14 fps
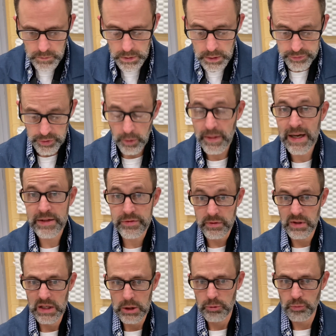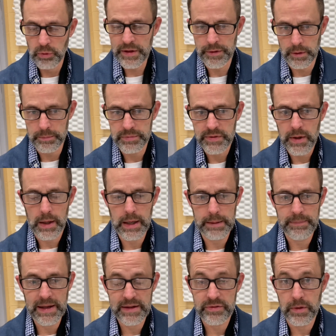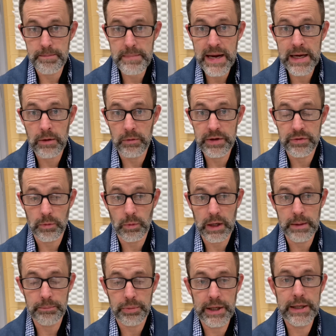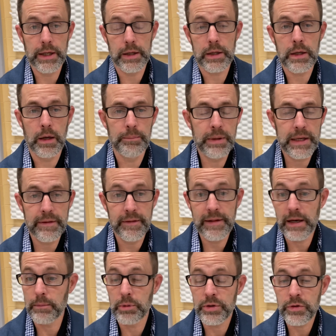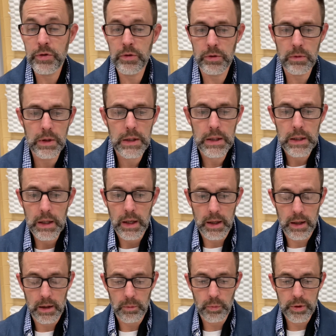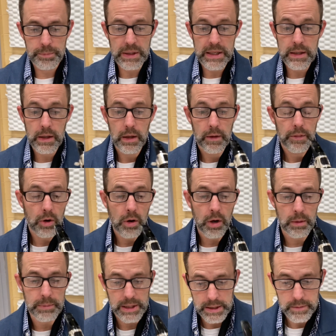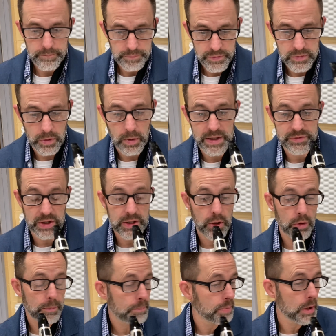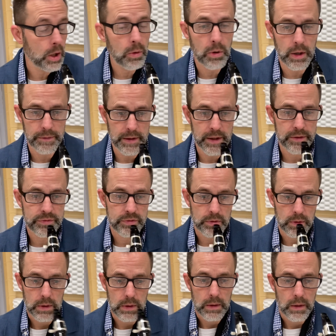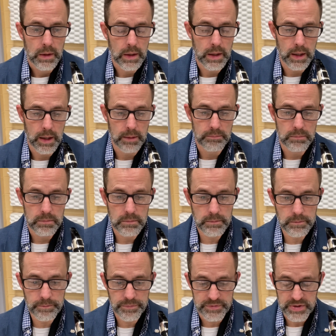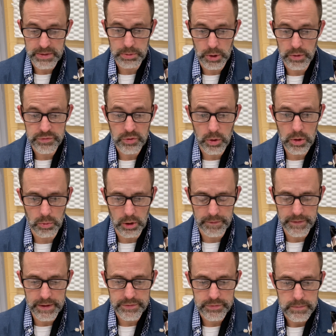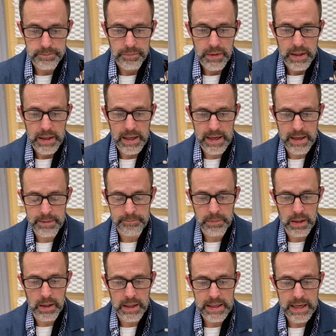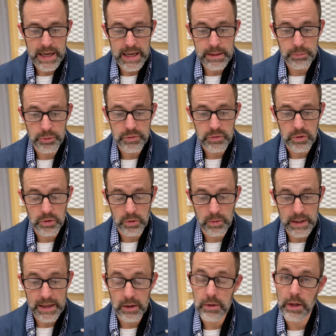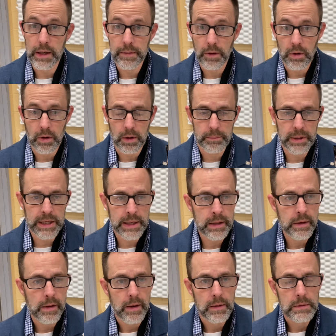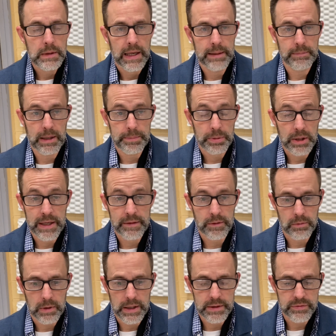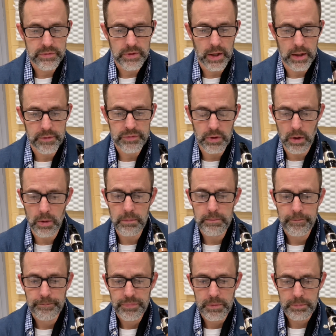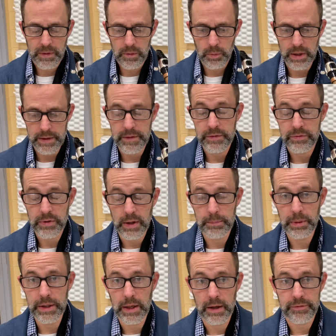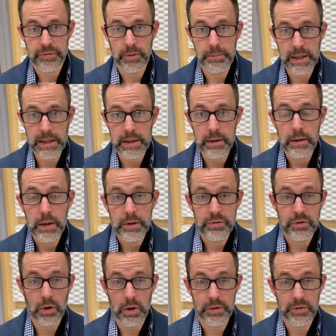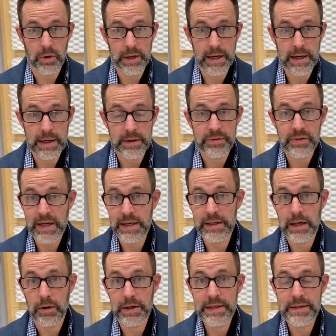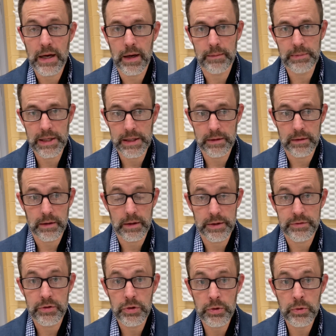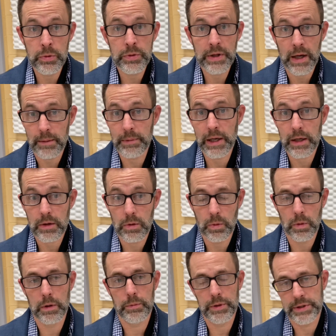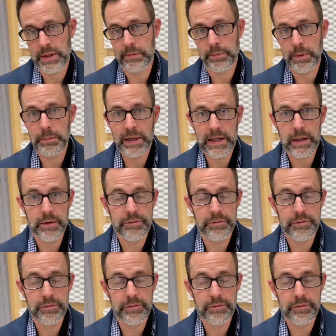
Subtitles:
so that's rhythm, time. That's the main reason why I'm playing unaccompanied. And then number two would be the harmony. So as I go to blow on this, as I blow a solo on this, am I able to outline the harmony? Am I playing the right stuff? So, by the way, this But Not For Me, starts on a secondary dominant, a 2 dominant chord, which I'm going to be making a